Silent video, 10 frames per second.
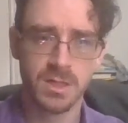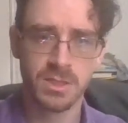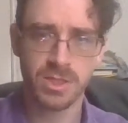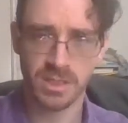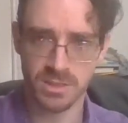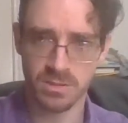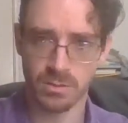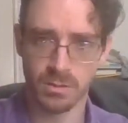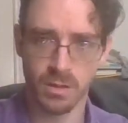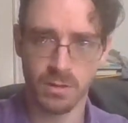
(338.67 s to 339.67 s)

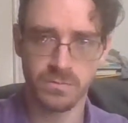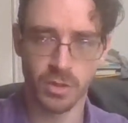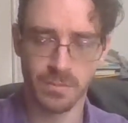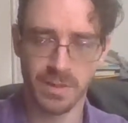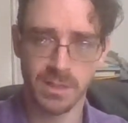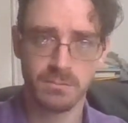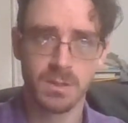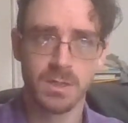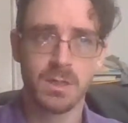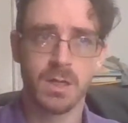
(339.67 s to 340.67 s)
Chancellor of Germany,
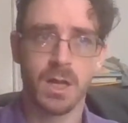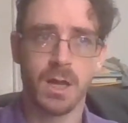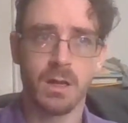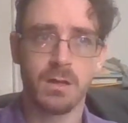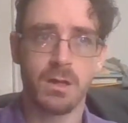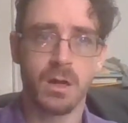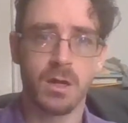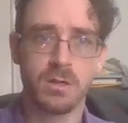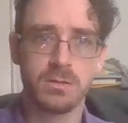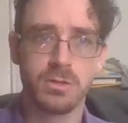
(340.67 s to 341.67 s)
a
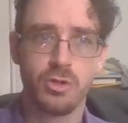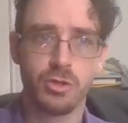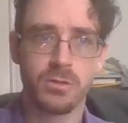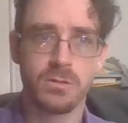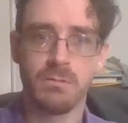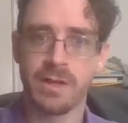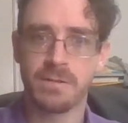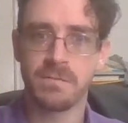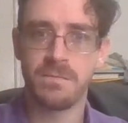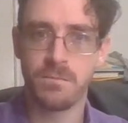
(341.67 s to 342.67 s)
good
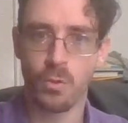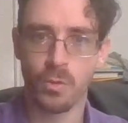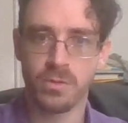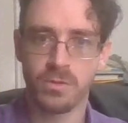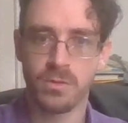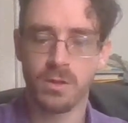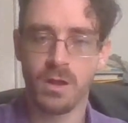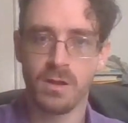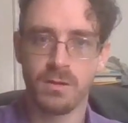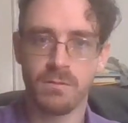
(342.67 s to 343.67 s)
fourth
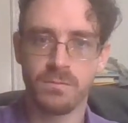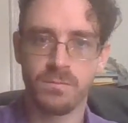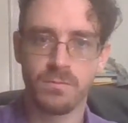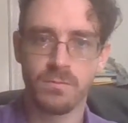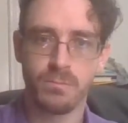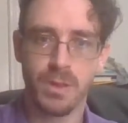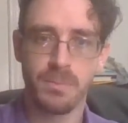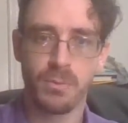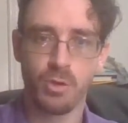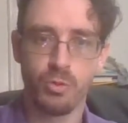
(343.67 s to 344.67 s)
of
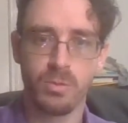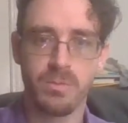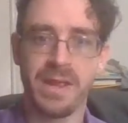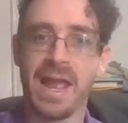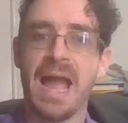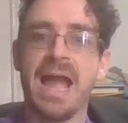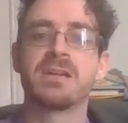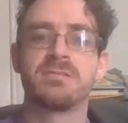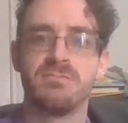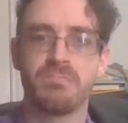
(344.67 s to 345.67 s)
people who would be
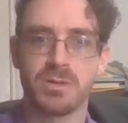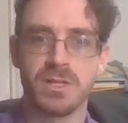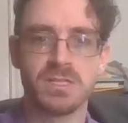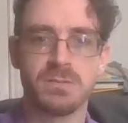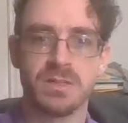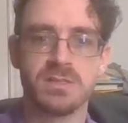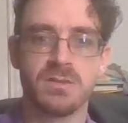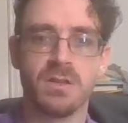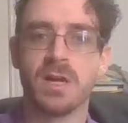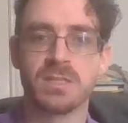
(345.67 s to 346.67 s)
active participants
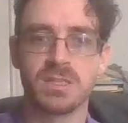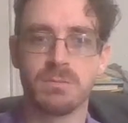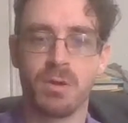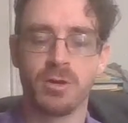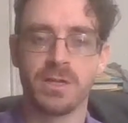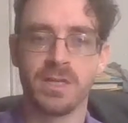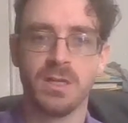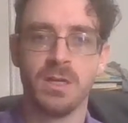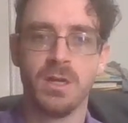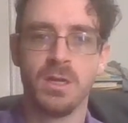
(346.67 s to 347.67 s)
in the Nazi Party
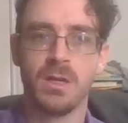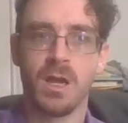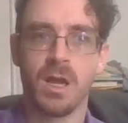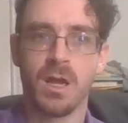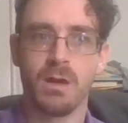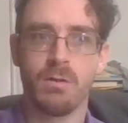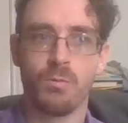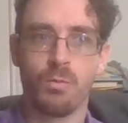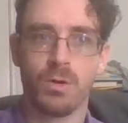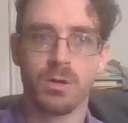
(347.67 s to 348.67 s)

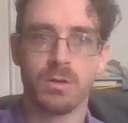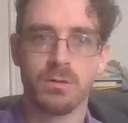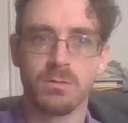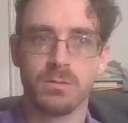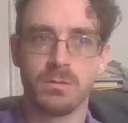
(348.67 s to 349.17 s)
were,